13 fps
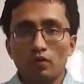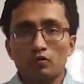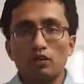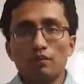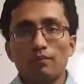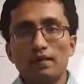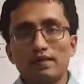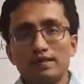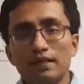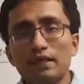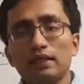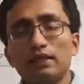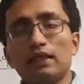So the
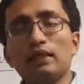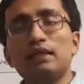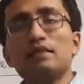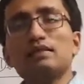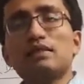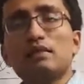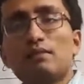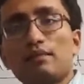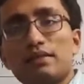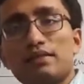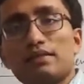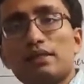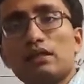basic needs and the
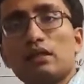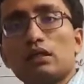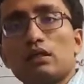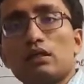basic